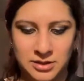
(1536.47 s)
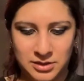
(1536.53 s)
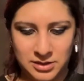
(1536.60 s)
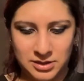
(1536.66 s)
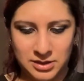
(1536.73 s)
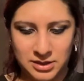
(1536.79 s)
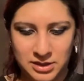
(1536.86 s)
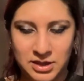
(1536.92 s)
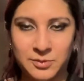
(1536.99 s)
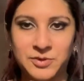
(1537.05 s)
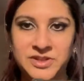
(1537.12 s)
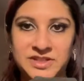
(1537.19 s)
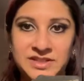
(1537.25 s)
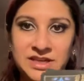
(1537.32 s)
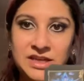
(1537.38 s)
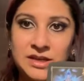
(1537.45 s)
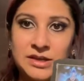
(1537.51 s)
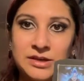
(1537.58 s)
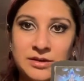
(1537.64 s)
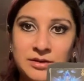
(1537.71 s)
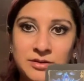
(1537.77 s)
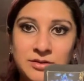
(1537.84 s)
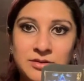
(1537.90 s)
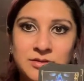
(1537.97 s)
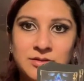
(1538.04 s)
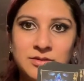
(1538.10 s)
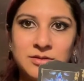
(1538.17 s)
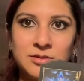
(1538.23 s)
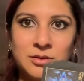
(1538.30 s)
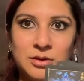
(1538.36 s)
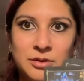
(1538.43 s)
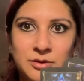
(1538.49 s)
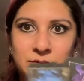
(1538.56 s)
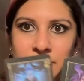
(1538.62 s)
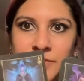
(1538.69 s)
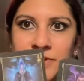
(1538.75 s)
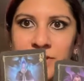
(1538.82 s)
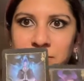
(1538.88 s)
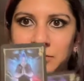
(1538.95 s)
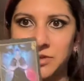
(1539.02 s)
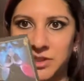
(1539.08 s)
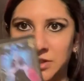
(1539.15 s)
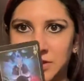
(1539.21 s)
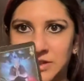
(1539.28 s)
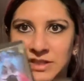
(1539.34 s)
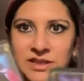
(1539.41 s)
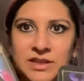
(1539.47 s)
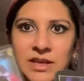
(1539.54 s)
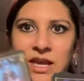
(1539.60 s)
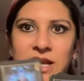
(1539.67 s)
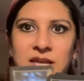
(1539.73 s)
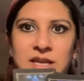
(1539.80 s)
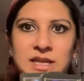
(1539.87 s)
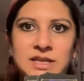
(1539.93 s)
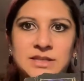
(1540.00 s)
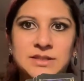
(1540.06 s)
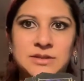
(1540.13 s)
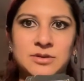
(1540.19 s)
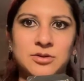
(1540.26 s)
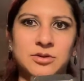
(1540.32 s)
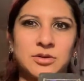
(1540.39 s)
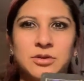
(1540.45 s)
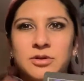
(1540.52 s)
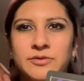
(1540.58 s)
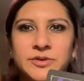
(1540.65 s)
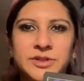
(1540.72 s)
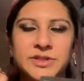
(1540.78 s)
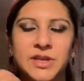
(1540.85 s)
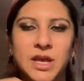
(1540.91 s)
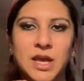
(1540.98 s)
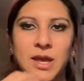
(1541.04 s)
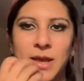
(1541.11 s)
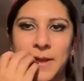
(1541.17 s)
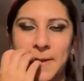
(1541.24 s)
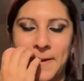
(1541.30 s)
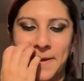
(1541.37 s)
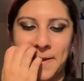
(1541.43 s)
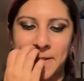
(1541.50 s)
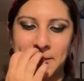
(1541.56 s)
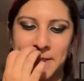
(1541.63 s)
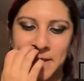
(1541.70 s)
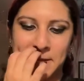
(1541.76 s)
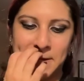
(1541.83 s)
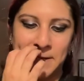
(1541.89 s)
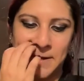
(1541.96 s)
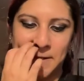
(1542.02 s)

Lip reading: and I want to say cloves, which is Hades or clovers, and then